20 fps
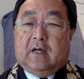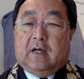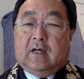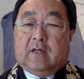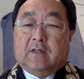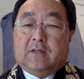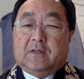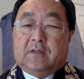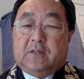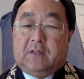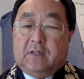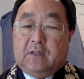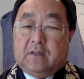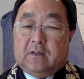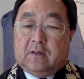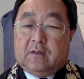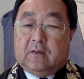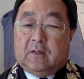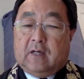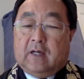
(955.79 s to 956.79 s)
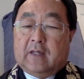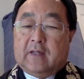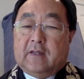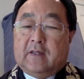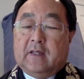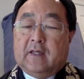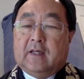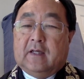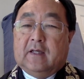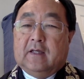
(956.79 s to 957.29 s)
still, I
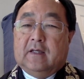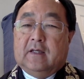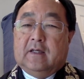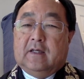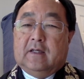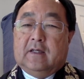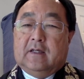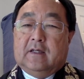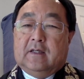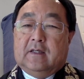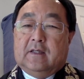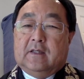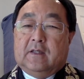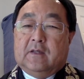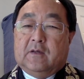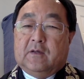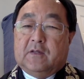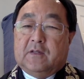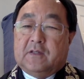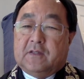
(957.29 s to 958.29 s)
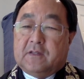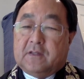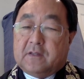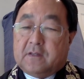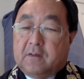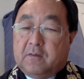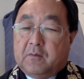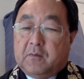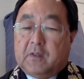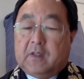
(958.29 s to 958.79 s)
think there's
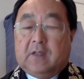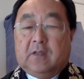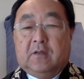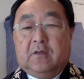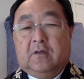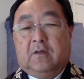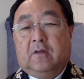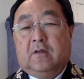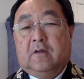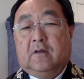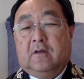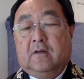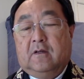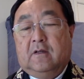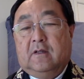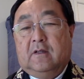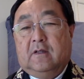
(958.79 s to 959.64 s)
something to learn.